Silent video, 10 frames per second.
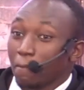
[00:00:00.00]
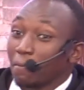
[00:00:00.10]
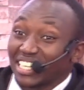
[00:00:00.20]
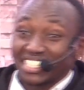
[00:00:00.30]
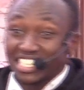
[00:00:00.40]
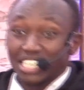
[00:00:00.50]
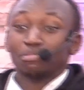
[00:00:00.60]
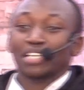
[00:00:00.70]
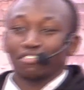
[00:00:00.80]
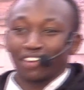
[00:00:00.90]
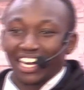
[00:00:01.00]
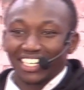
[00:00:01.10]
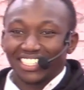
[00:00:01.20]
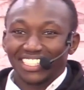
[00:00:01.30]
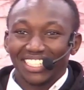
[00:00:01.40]
But dreams are
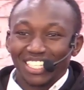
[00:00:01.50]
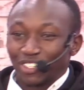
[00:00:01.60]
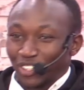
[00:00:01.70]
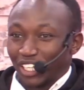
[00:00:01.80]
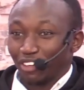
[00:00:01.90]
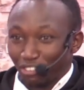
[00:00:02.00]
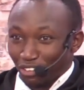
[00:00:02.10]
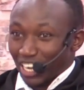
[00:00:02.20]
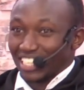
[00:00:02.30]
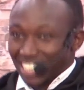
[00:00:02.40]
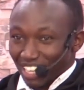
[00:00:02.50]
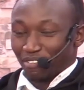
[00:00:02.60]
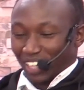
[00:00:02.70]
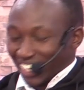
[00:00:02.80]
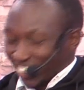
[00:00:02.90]
valid. So if you are dreaming,